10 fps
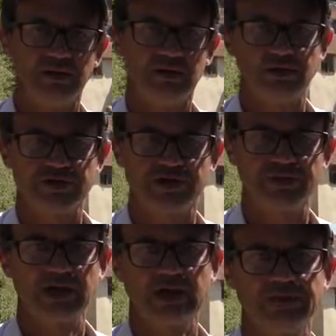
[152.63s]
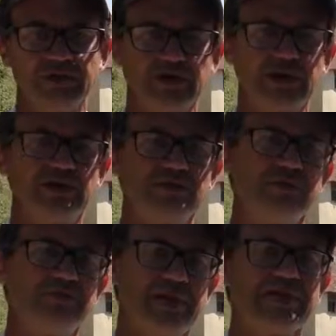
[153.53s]
who was to become the great
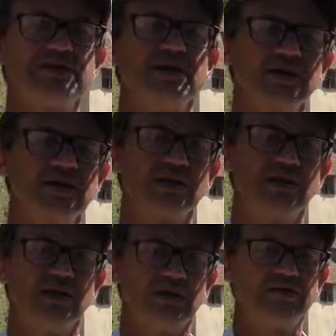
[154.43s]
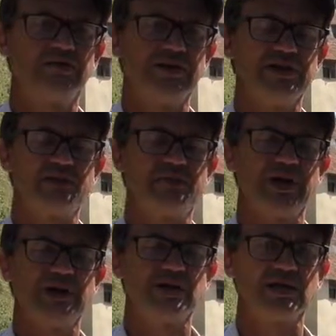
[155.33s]
romantic French
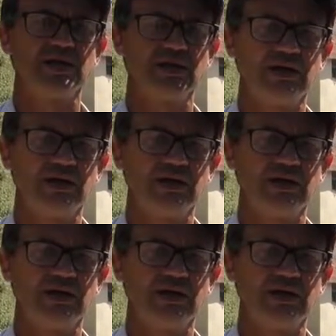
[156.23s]
painter.